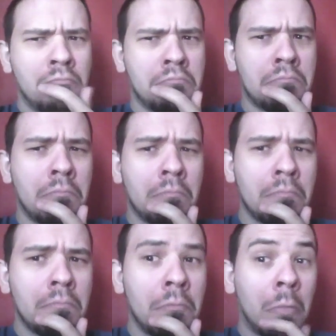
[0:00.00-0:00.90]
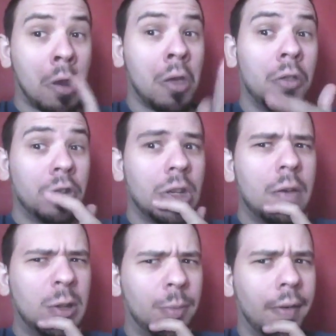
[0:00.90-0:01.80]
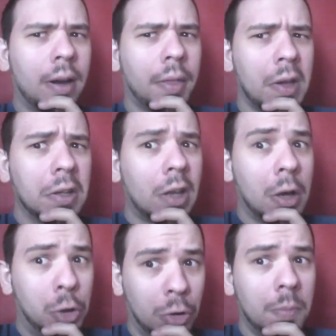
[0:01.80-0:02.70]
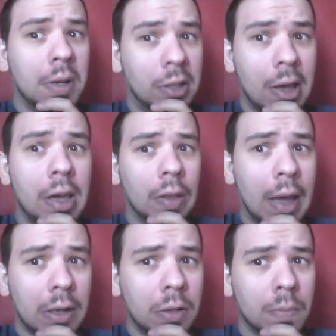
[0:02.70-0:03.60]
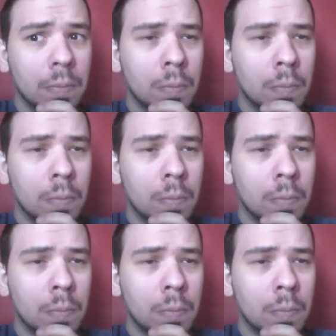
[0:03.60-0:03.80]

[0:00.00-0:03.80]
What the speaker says: The service provider thinks I shouldn't be saying that.